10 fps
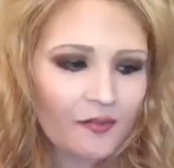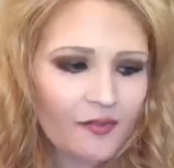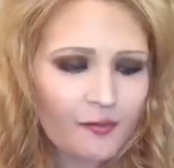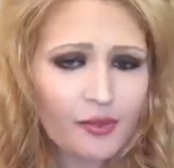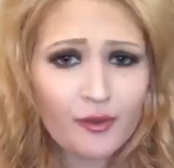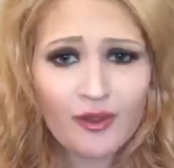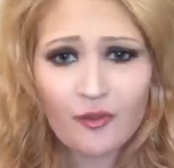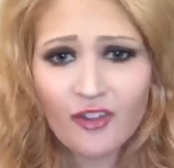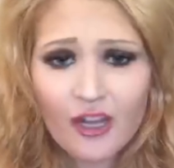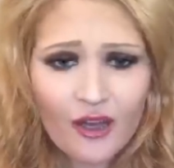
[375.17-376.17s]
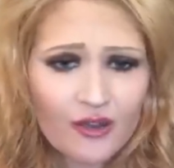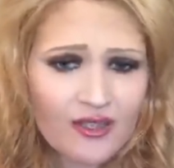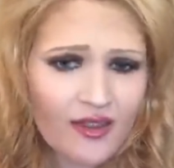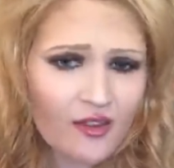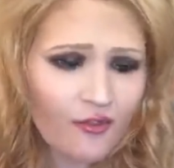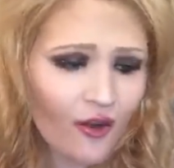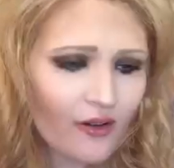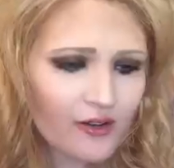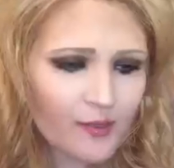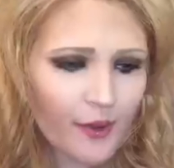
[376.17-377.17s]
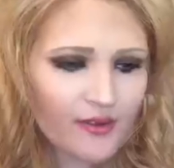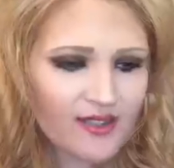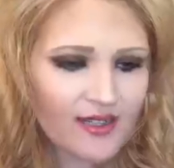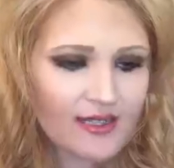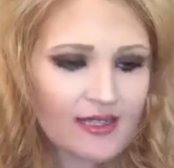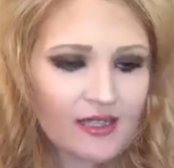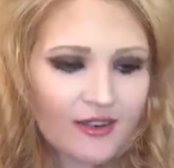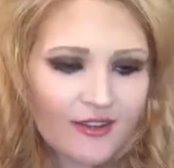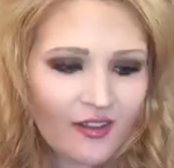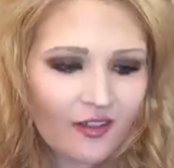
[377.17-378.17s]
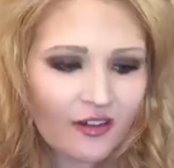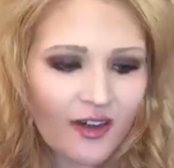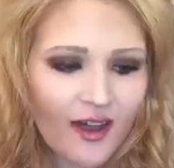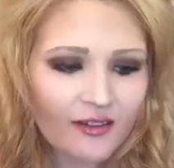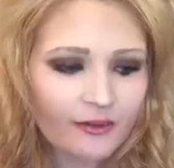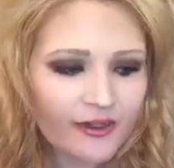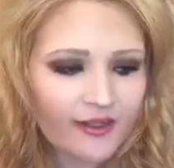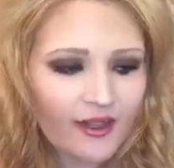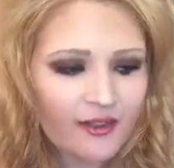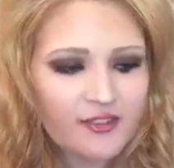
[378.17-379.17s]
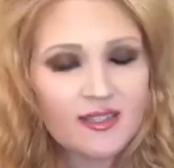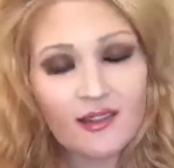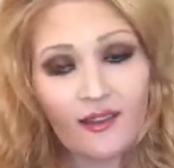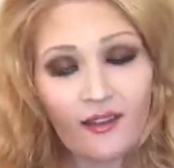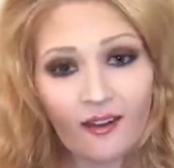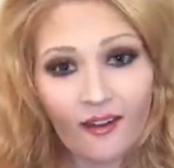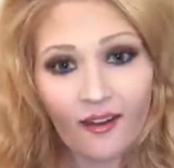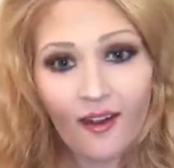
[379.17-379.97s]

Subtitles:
between the videos and the photos posted, it's clear that the crowd really loved seeing her